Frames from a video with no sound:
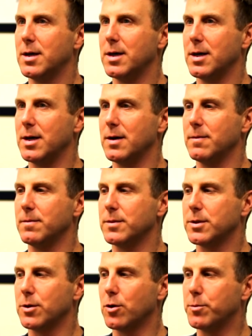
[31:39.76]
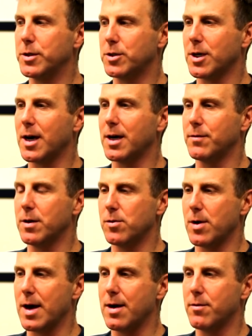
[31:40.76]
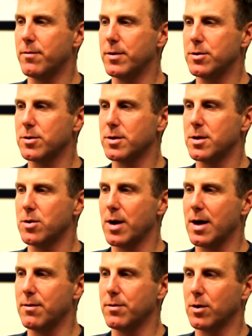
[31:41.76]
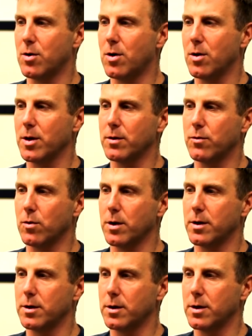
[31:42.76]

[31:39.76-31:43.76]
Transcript: Um, so don't be shy if, if you have a vision and you have a calling for it.